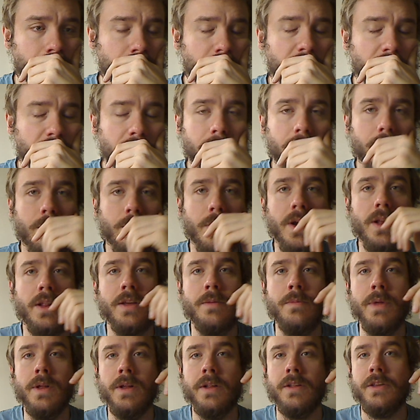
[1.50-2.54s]
The
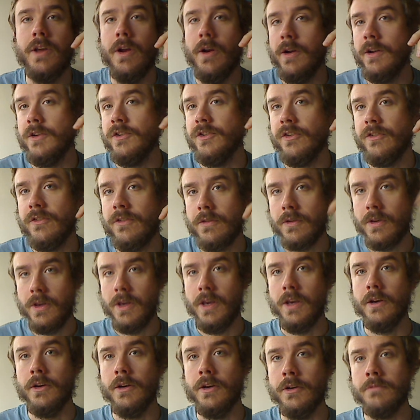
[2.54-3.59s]
Israeli military just
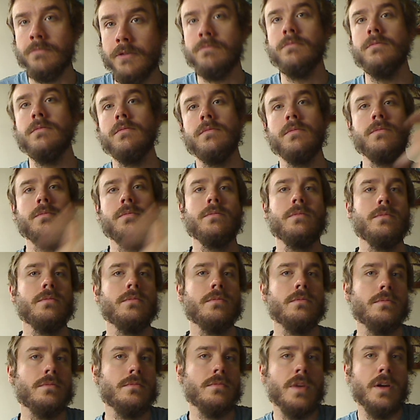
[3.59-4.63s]
killed
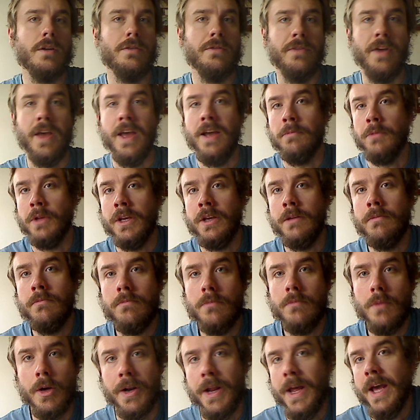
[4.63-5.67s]
a family
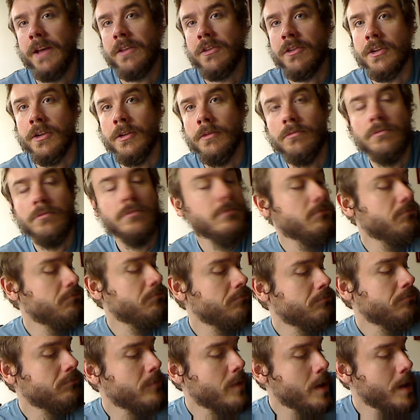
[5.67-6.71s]
on accident.
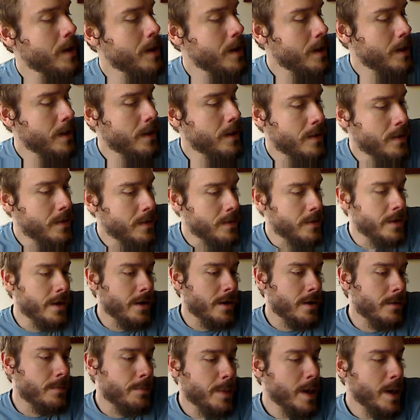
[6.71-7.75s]

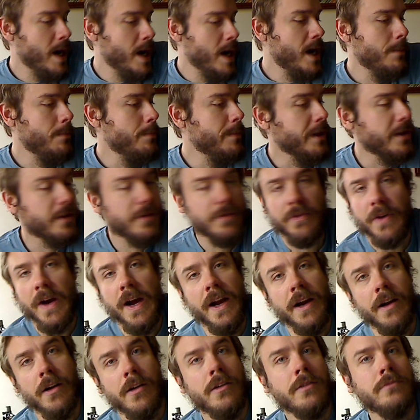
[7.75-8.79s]
Their bomb
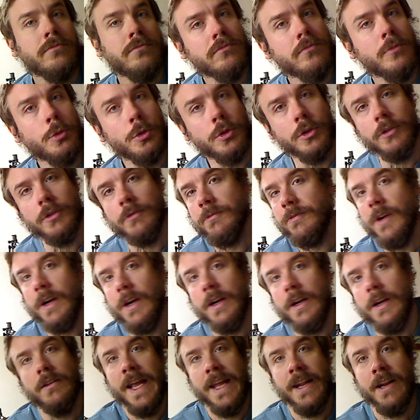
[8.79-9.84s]
misfired or
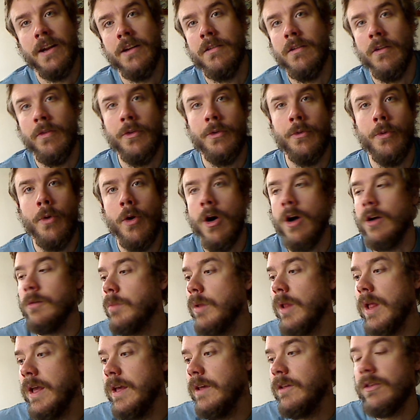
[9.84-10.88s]
landed in the wrong
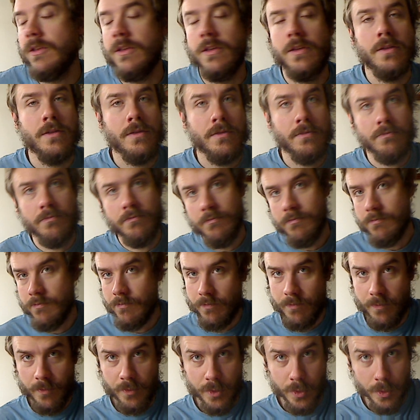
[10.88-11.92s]
place,
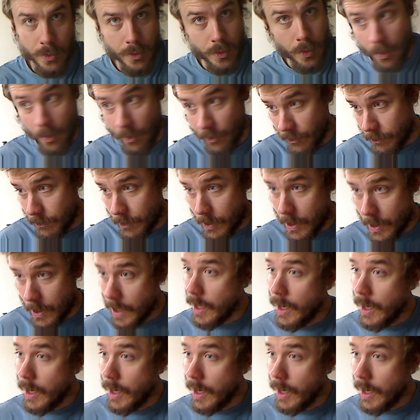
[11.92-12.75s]
a few doors